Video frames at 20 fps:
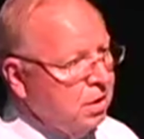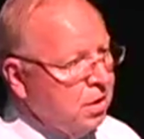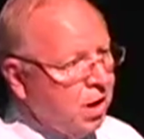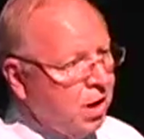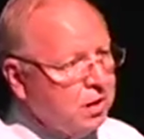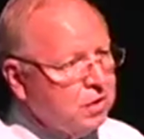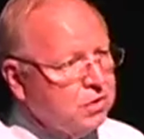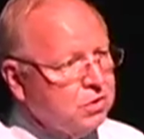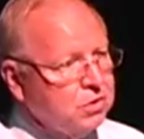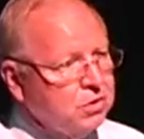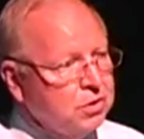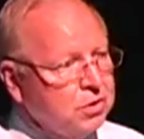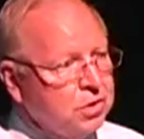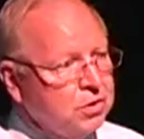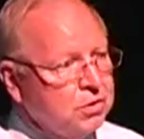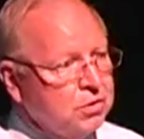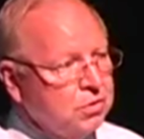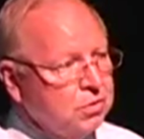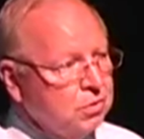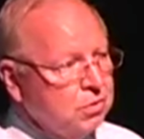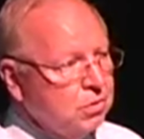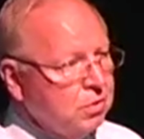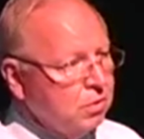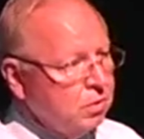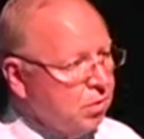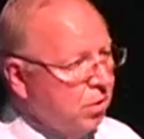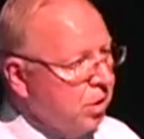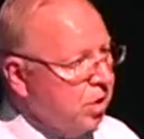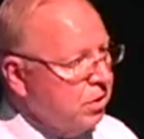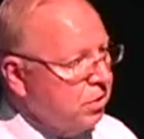I suggest to you the
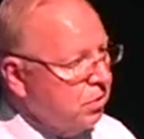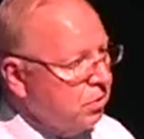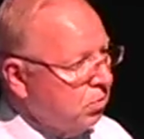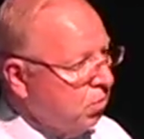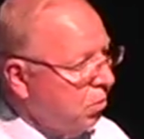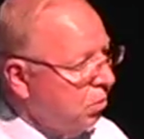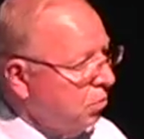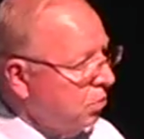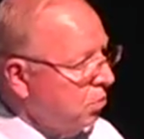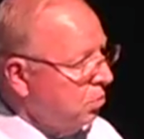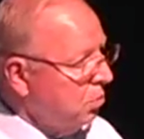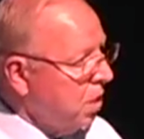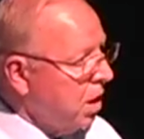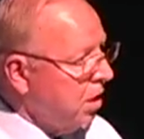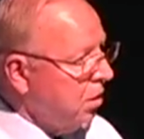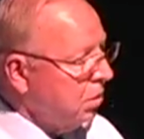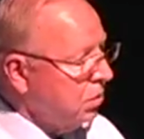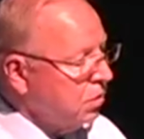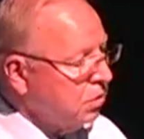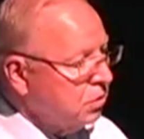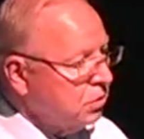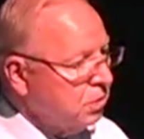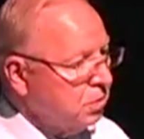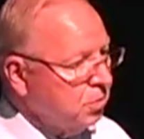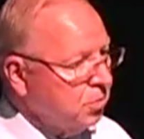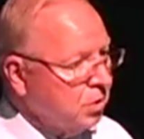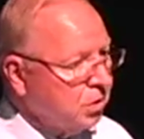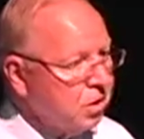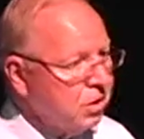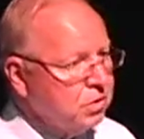greatest growth in modeling and
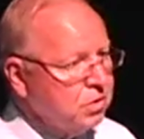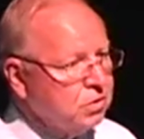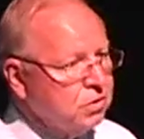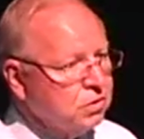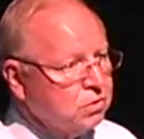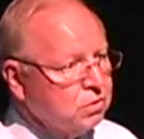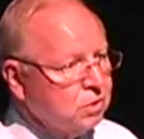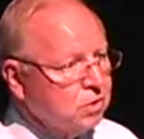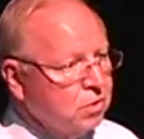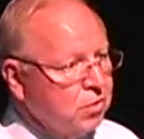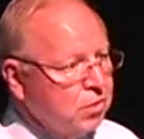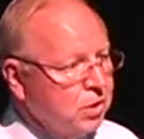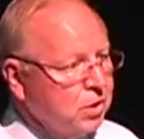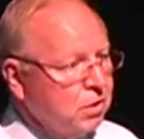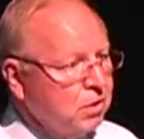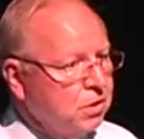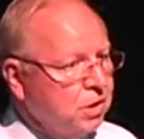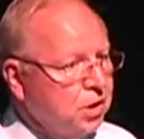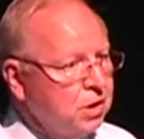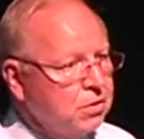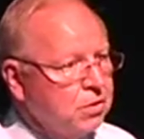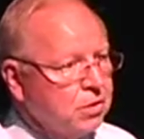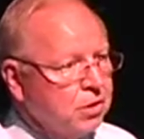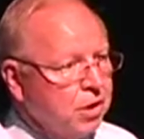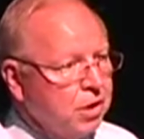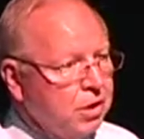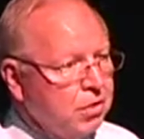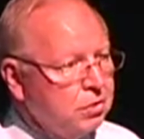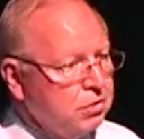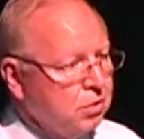simulation is going to be in the
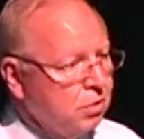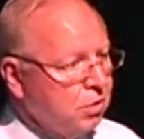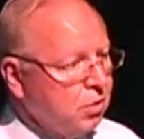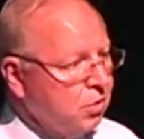educational